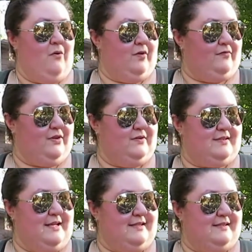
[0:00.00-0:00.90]
We've
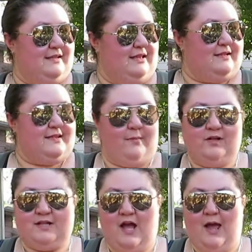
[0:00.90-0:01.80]
used this in the
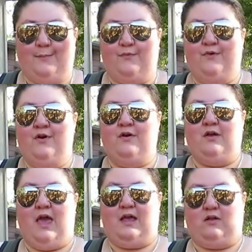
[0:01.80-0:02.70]
summertime.
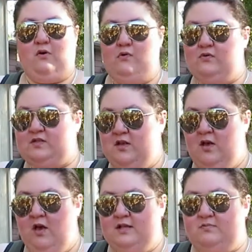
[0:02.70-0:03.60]

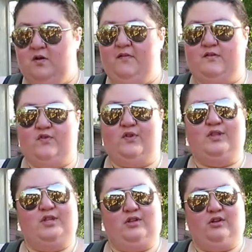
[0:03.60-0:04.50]
It's perfect for
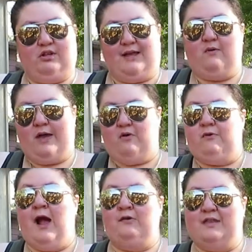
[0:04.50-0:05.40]
when you're like going
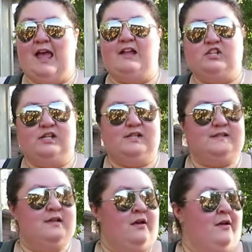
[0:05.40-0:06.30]
around the
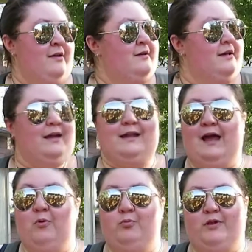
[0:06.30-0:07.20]
edges and
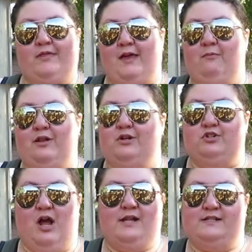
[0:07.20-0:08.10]
help with like when you're
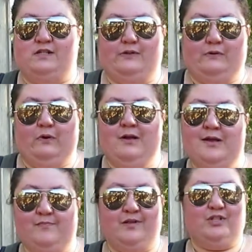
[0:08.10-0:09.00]
trying to
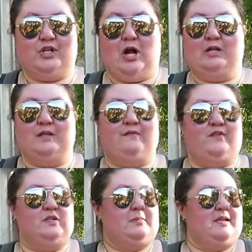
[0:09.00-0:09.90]
build your garden in the
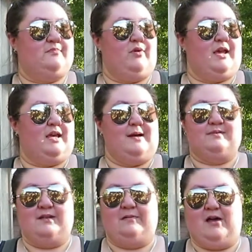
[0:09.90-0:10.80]
first place, breaking up
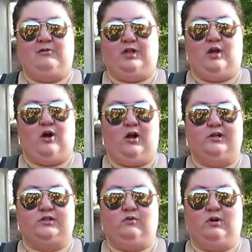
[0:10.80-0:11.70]
some of that really
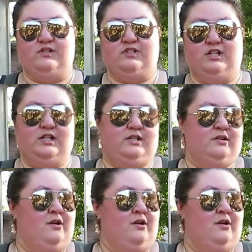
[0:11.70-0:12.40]
hard, coarse dirt.